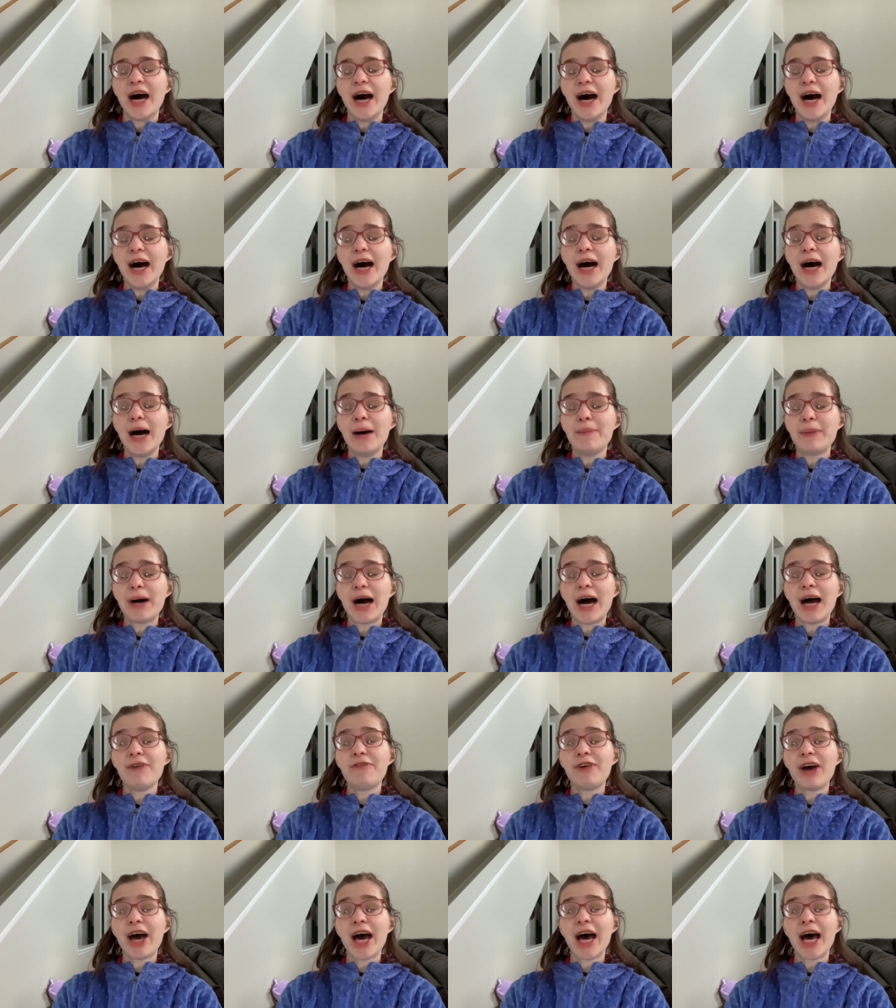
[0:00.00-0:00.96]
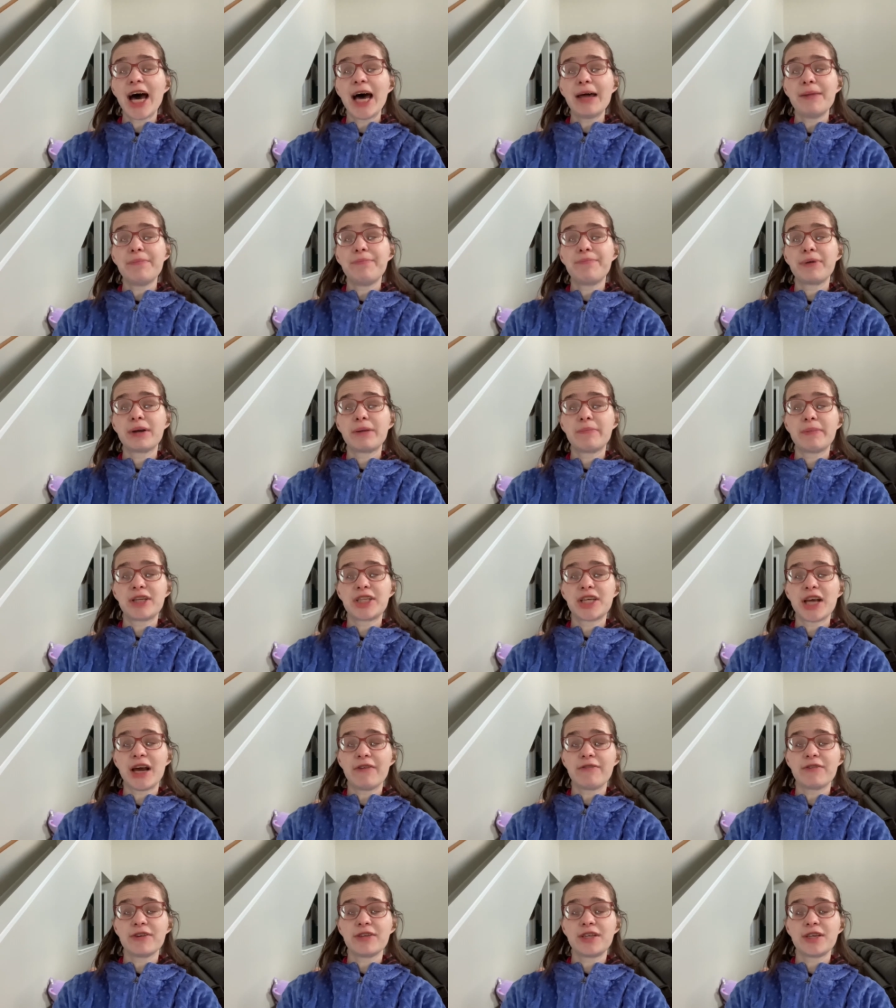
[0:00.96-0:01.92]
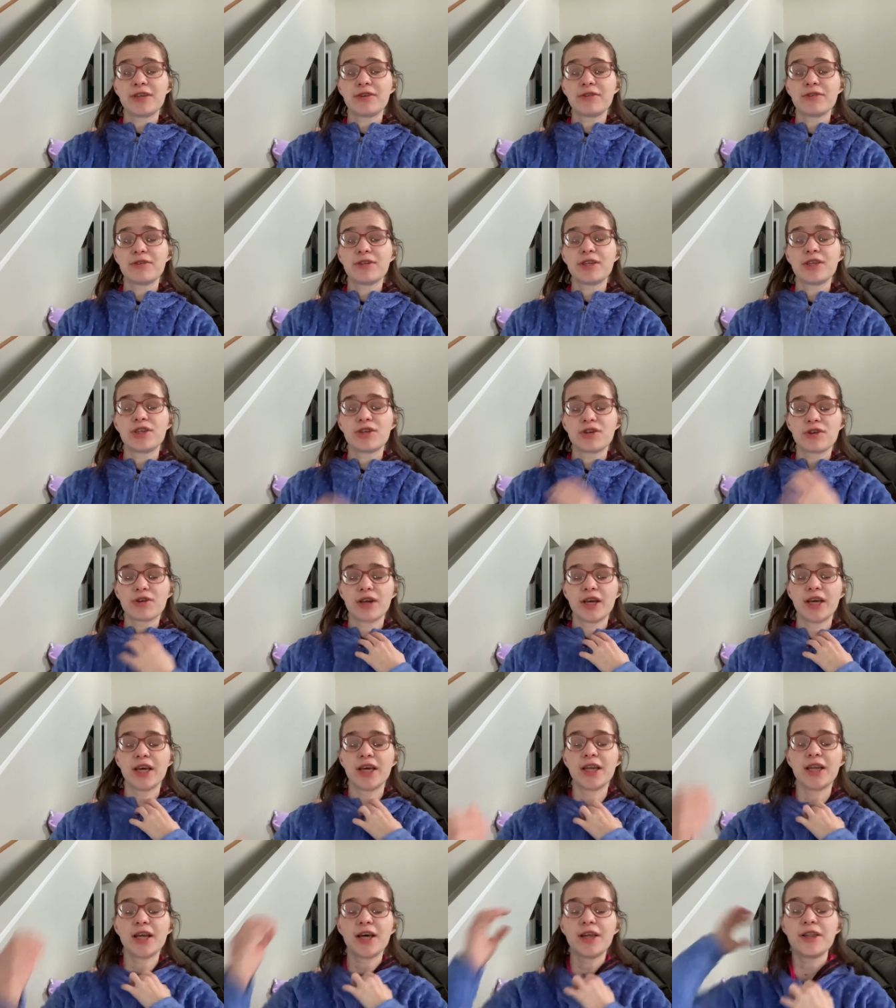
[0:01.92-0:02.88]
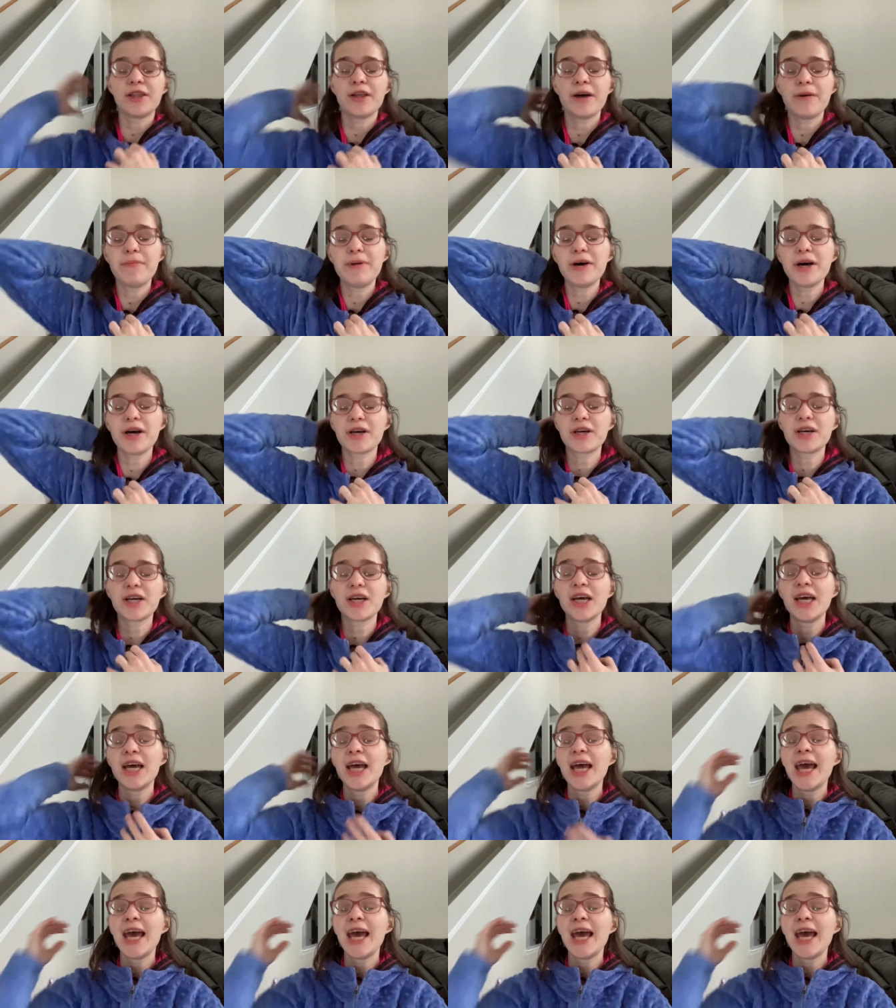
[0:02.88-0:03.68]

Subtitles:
I've had pretty much every single seizure in the book.